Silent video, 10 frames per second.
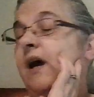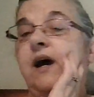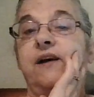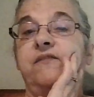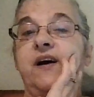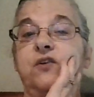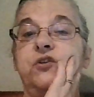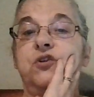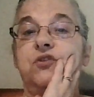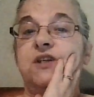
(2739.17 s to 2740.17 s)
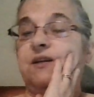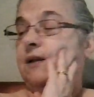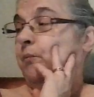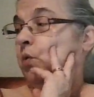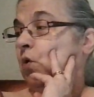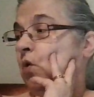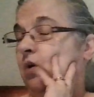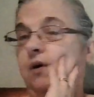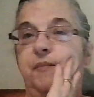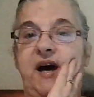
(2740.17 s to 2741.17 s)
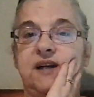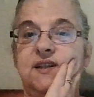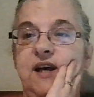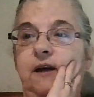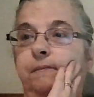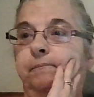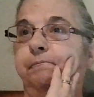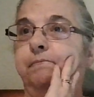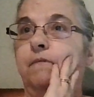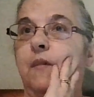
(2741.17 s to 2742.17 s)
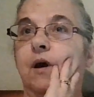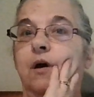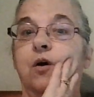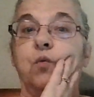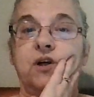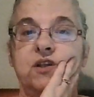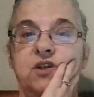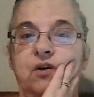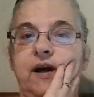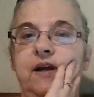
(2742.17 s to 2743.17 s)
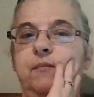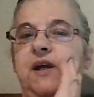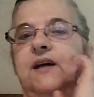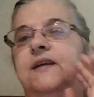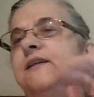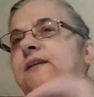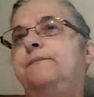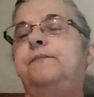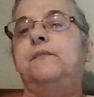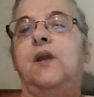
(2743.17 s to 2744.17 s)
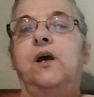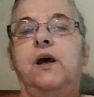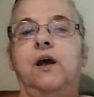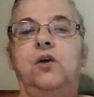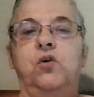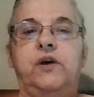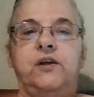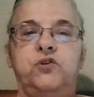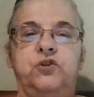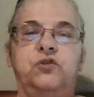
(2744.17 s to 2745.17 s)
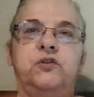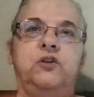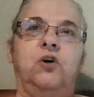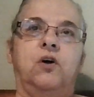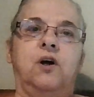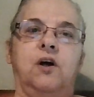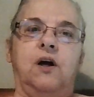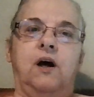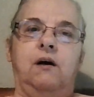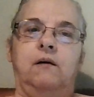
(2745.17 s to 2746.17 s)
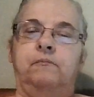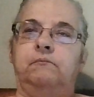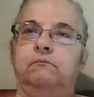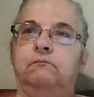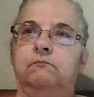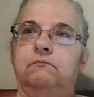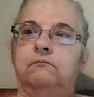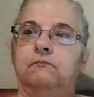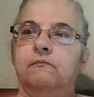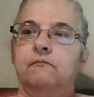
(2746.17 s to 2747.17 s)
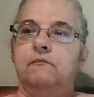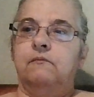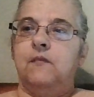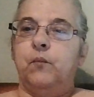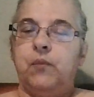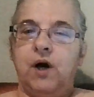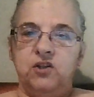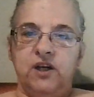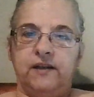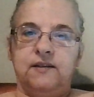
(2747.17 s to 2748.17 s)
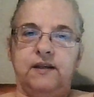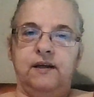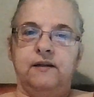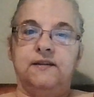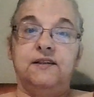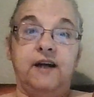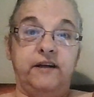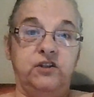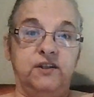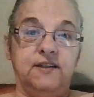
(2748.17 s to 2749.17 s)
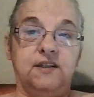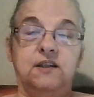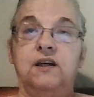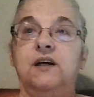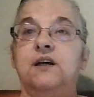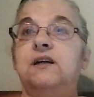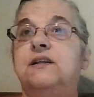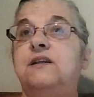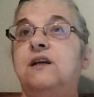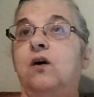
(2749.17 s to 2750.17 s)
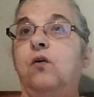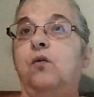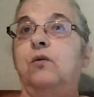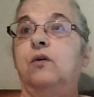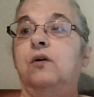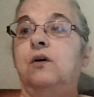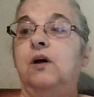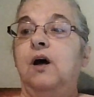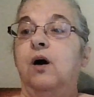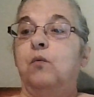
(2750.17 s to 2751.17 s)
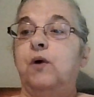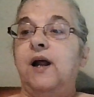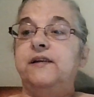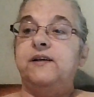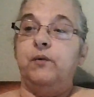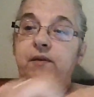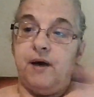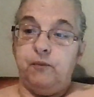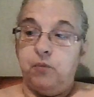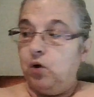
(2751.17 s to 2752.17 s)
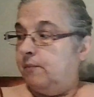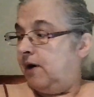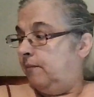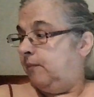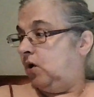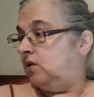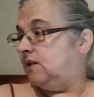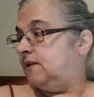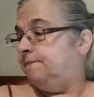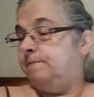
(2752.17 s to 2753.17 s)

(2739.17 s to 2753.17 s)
and I found using in the bowl or a basket works great because you can do your um, projects in stages. So what I did with my Pokemon balls